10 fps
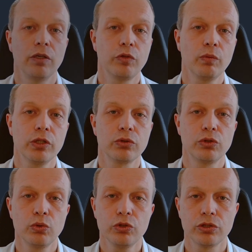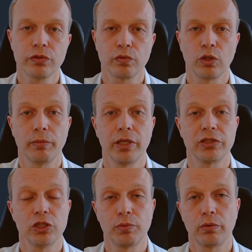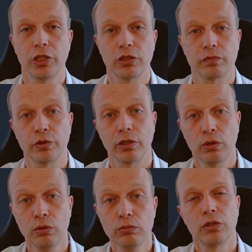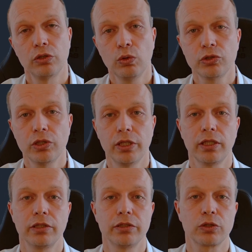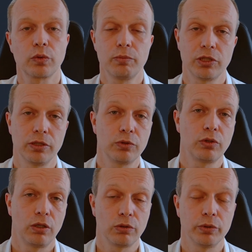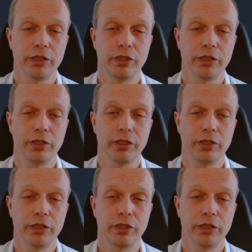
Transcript: you want to use this form as inspiration for your own, use the link in the description to download it.